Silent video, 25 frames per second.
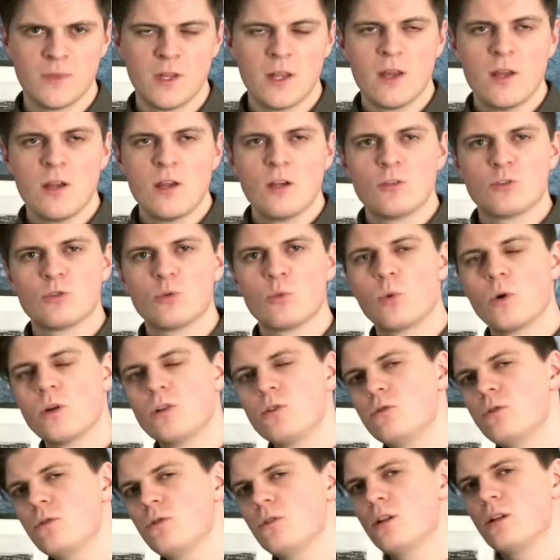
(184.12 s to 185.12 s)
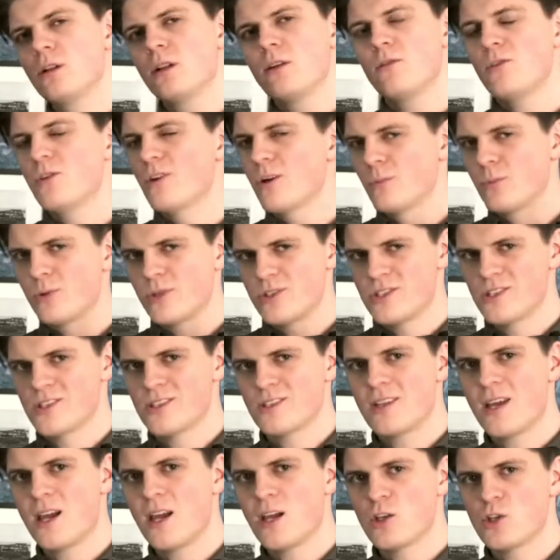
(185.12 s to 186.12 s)
So when you're delivering a
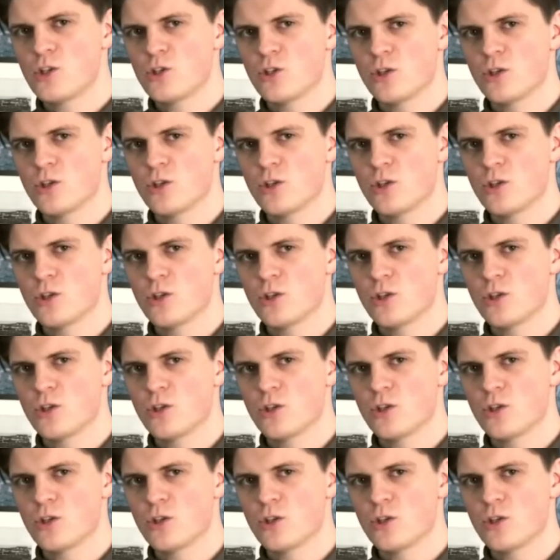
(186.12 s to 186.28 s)
presentation,